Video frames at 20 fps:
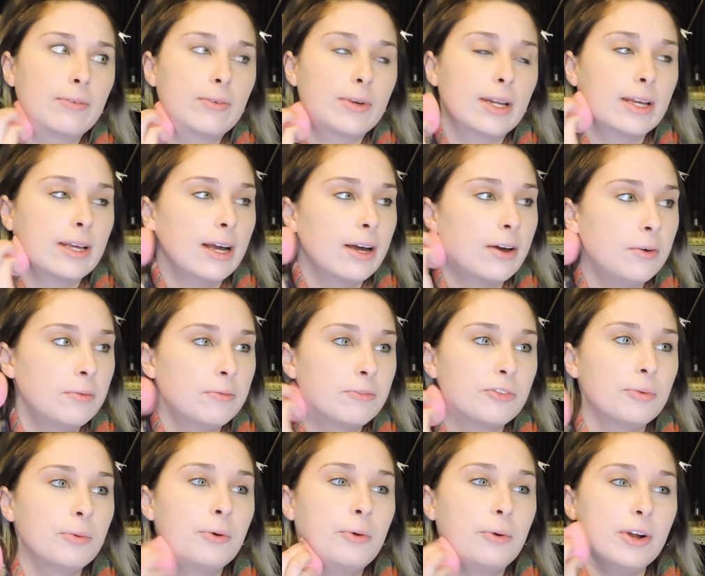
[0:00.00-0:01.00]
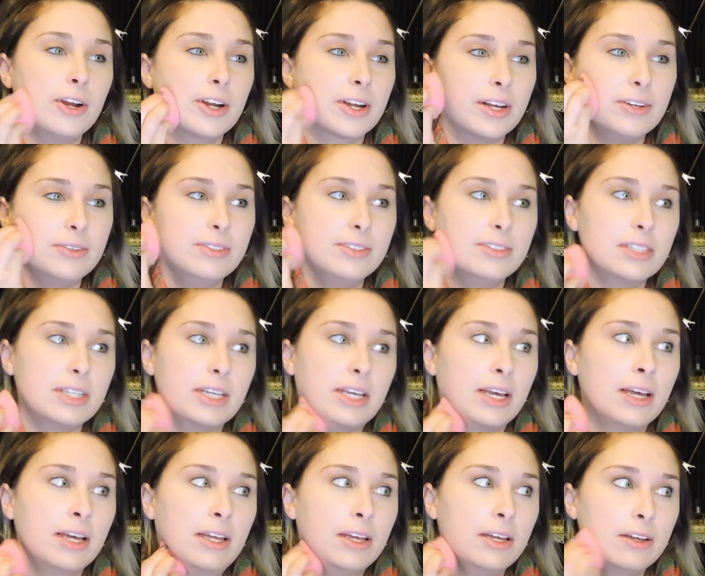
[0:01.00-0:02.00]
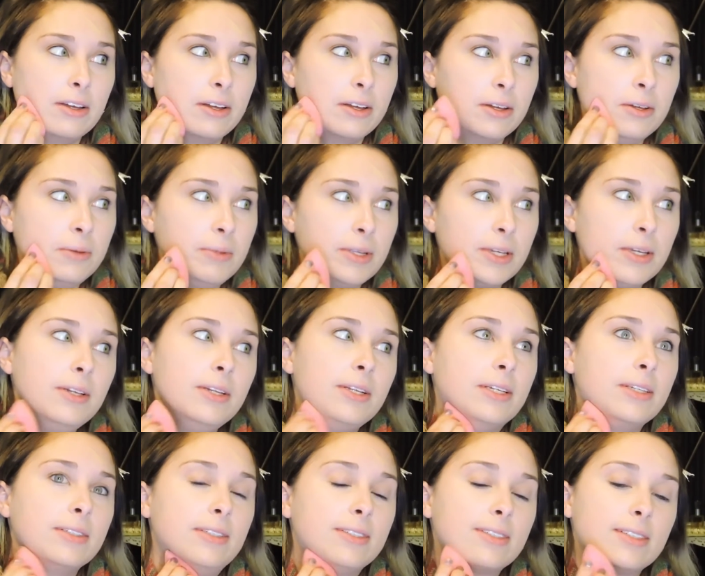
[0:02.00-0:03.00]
When I got home from work, I was like, oh my goodness.